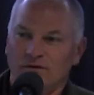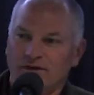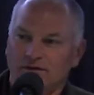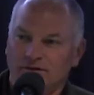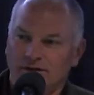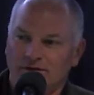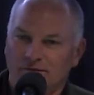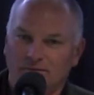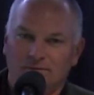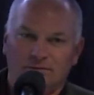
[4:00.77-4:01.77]
that's going to lead to
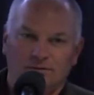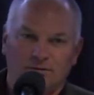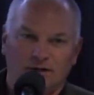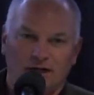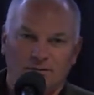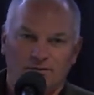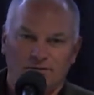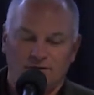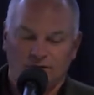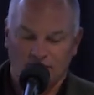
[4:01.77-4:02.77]
some great
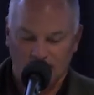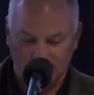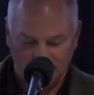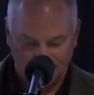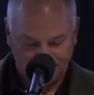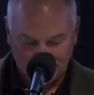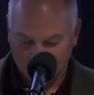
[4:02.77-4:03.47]
opportunities for hockey.